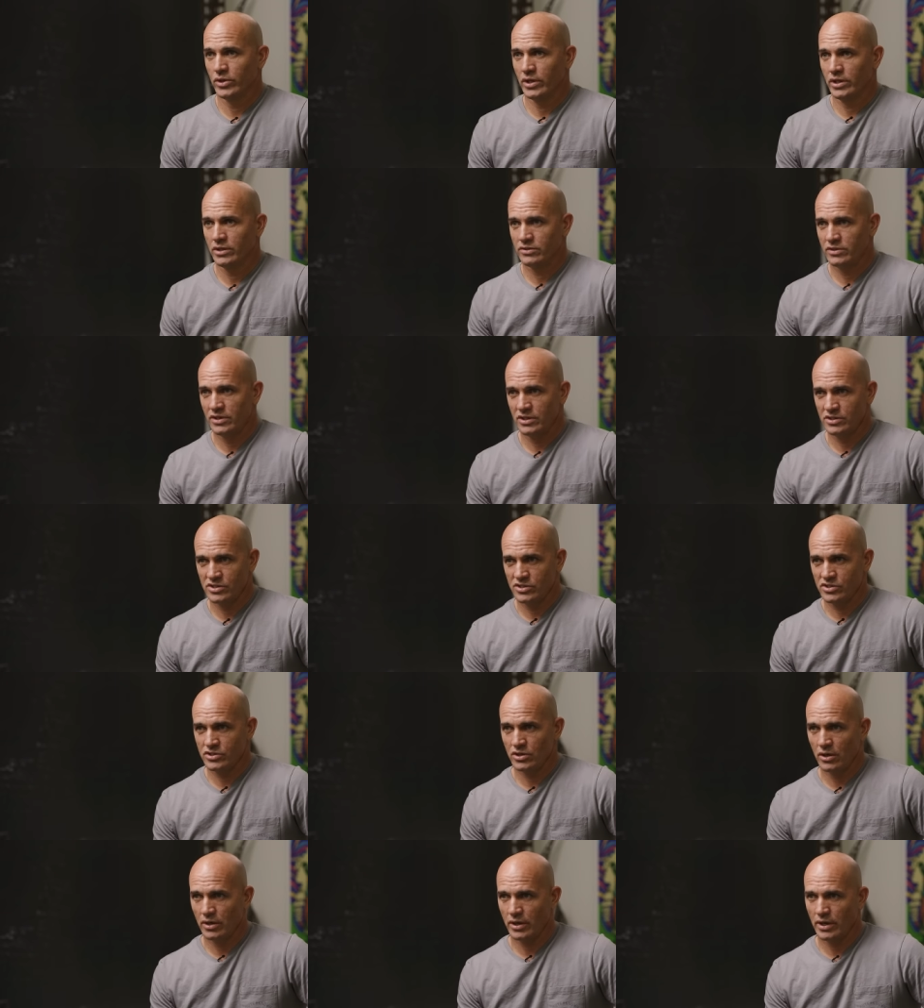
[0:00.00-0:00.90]
when the season
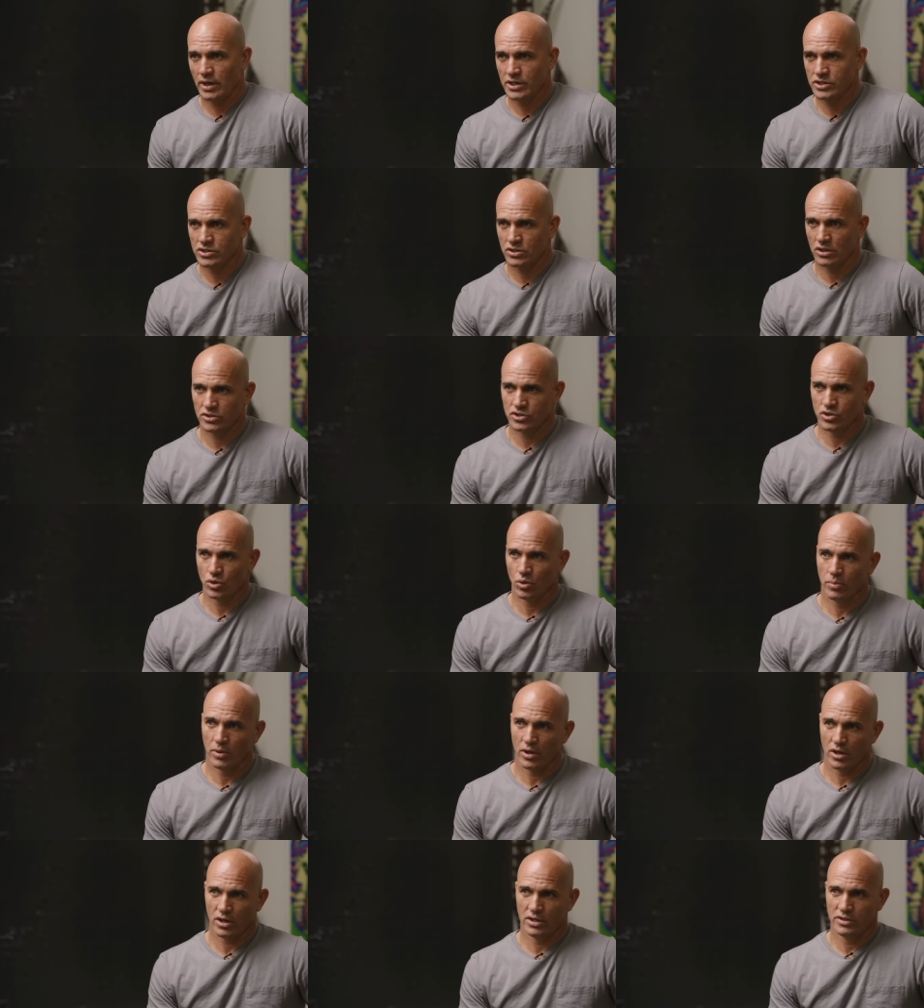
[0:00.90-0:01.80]
started, I saw
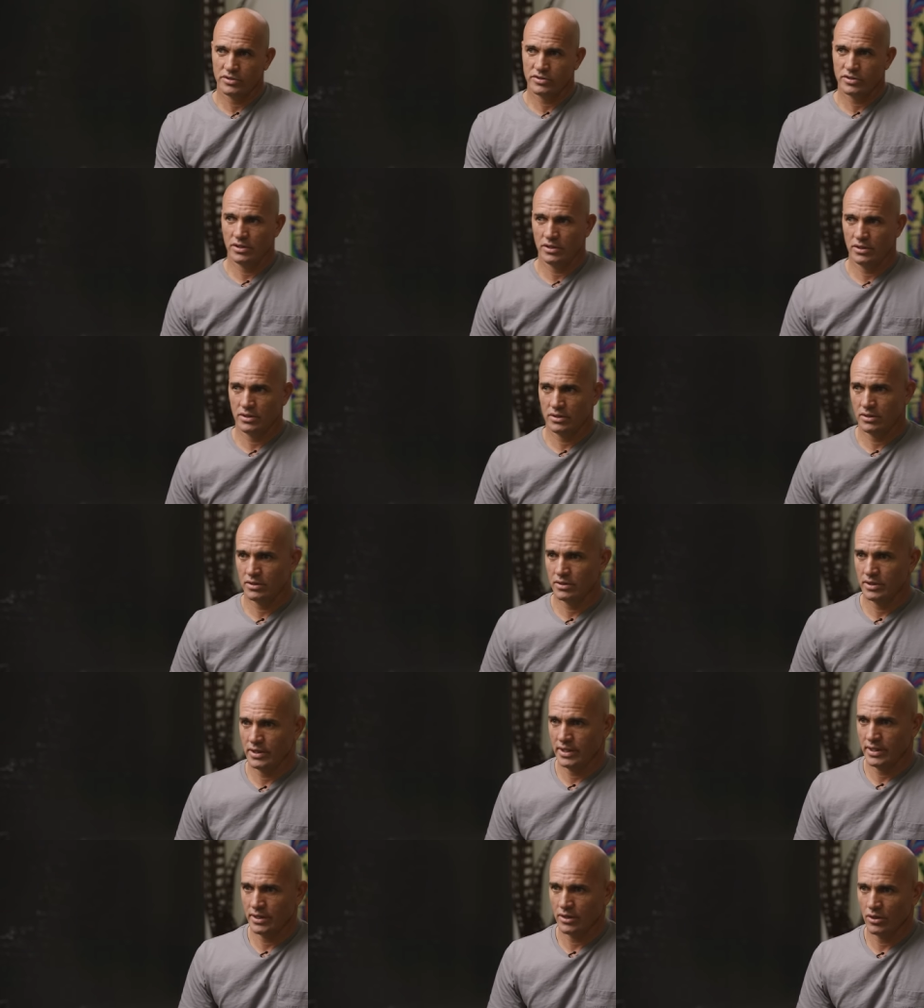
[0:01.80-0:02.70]
Joel Parkinson
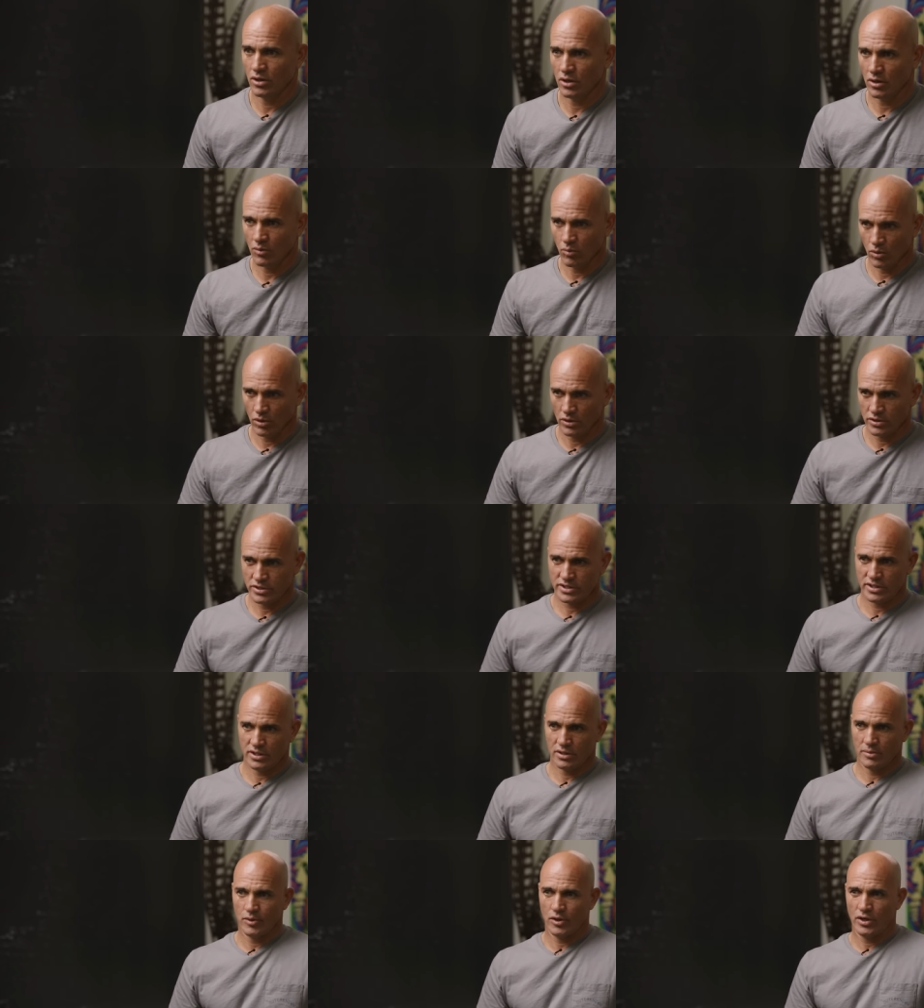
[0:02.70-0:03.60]
at our awards
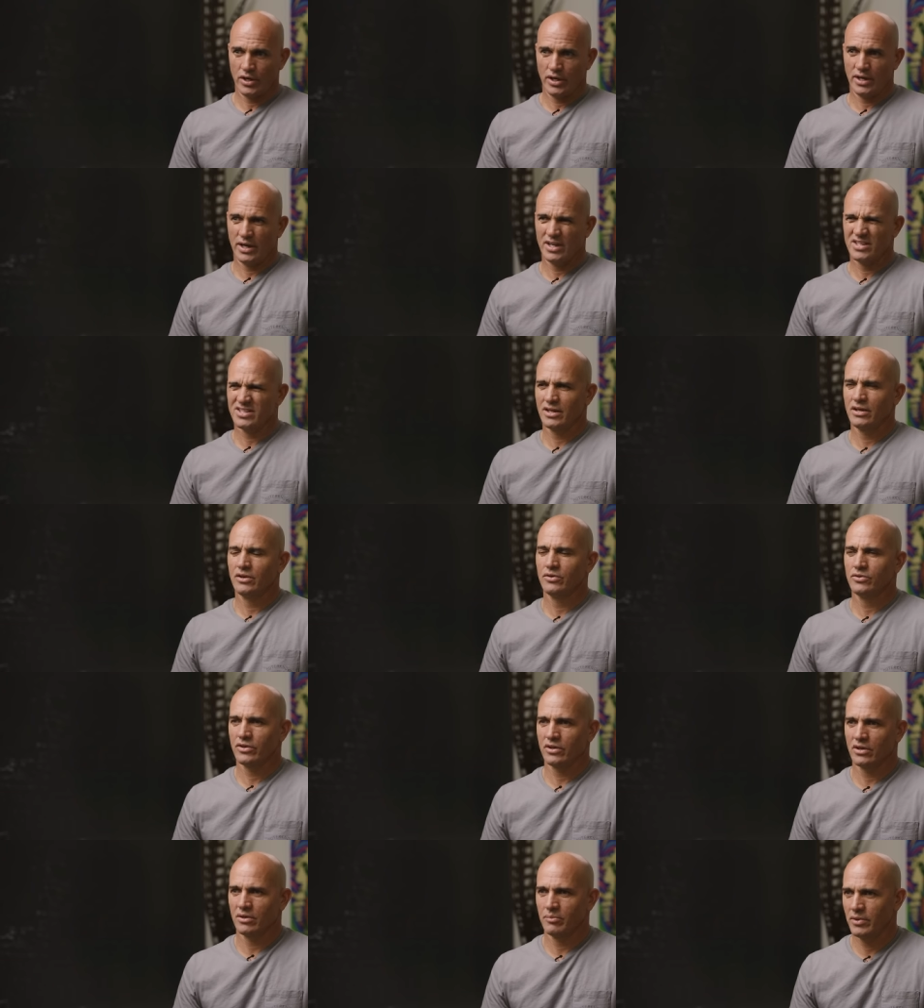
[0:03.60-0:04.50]
ceremony, and I said,
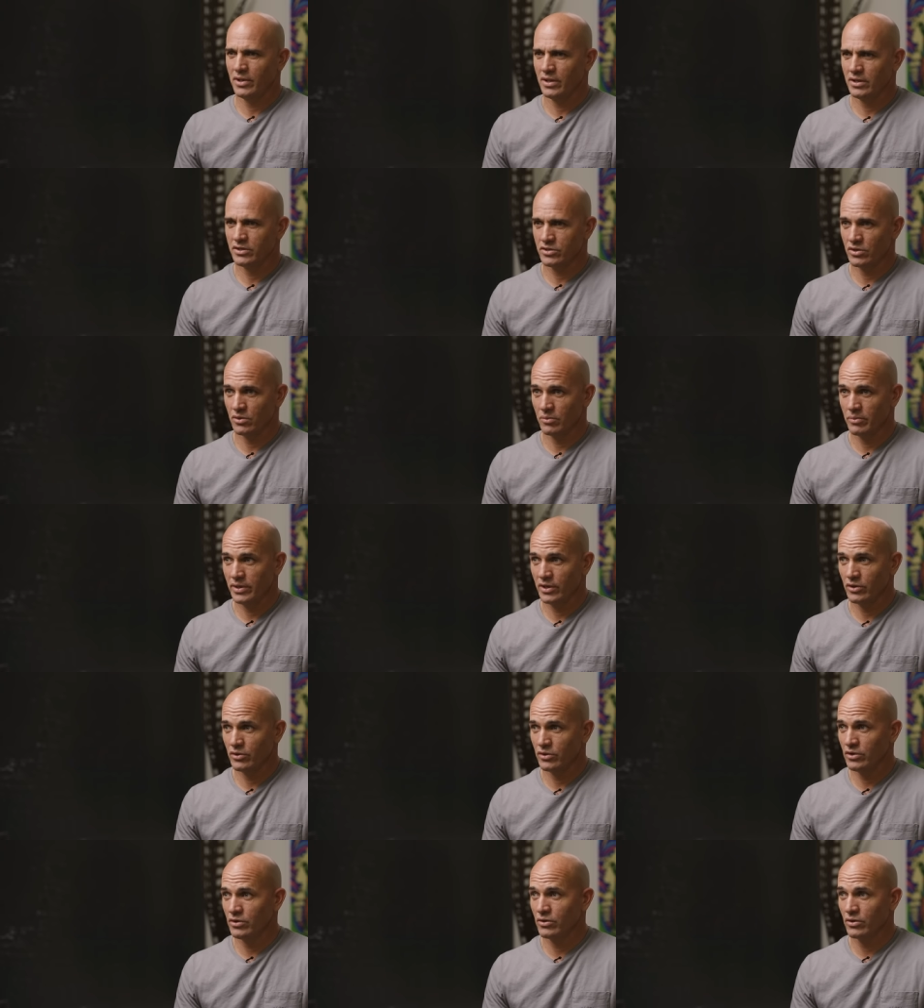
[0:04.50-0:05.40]
"Who's it going to be this year,
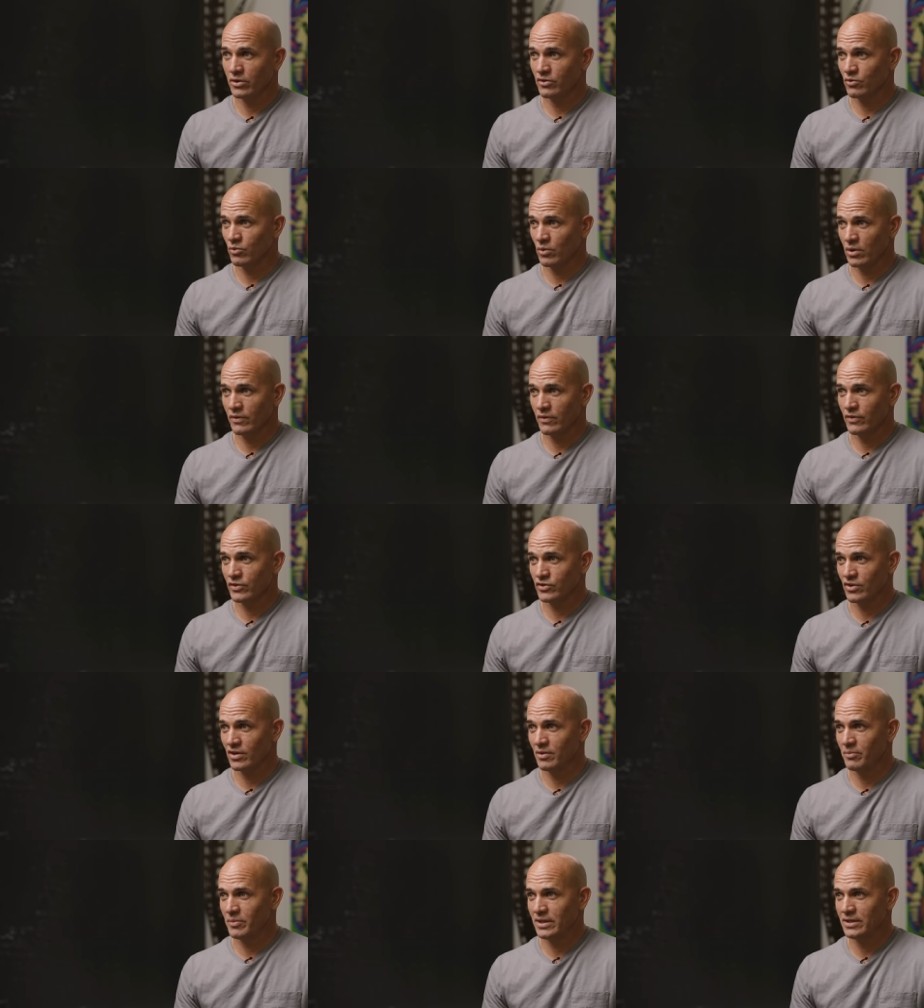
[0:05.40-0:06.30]
me or you? Because one of us is
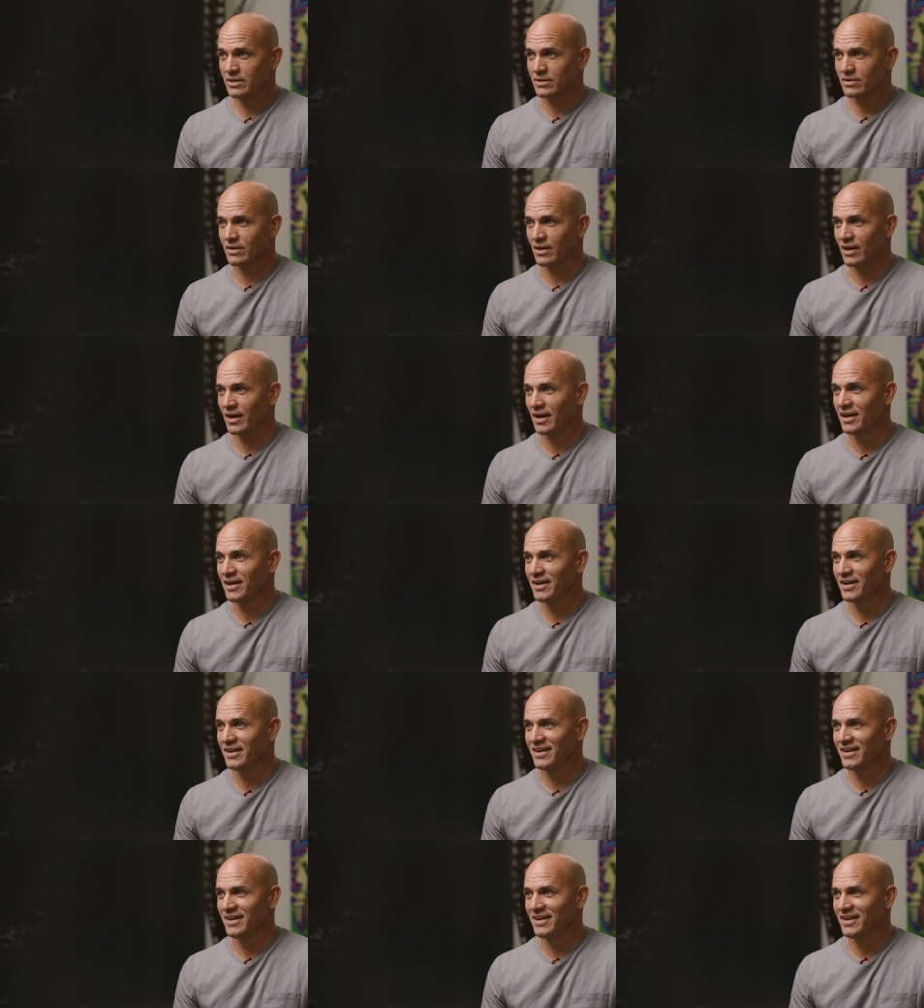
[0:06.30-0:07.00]
going to beat this guy."